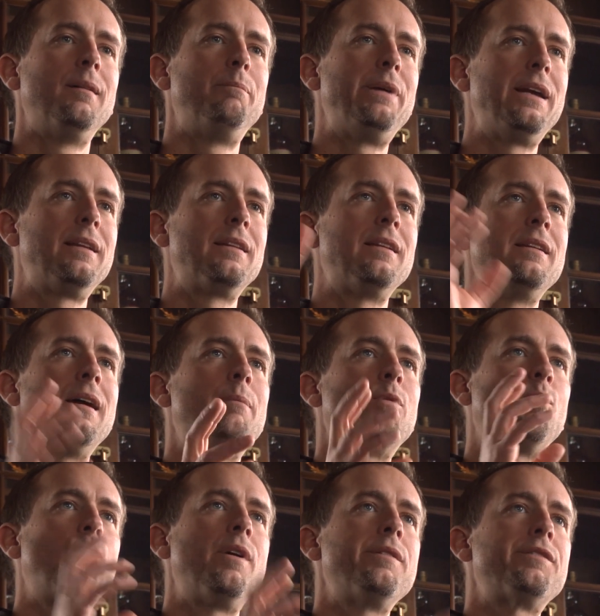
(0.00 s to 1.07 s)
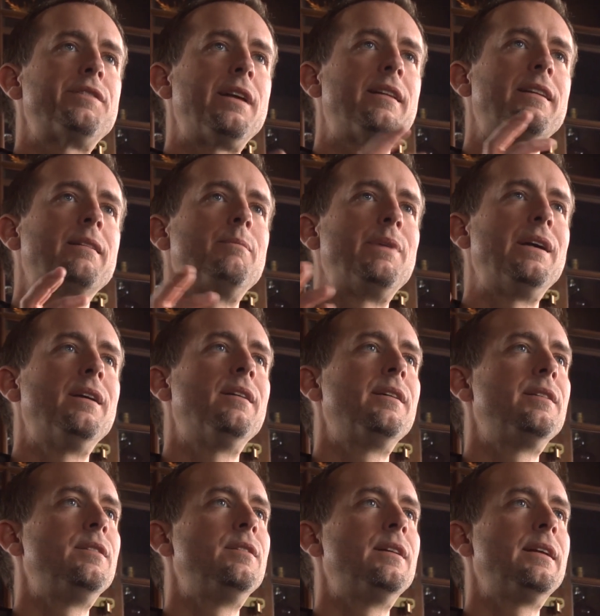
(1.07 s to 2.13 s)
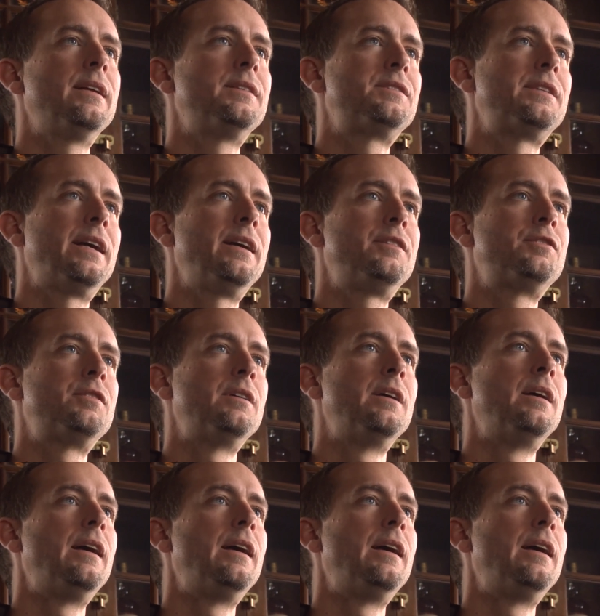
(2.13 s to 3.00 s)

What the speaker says: being the #1 selling beer in the United States,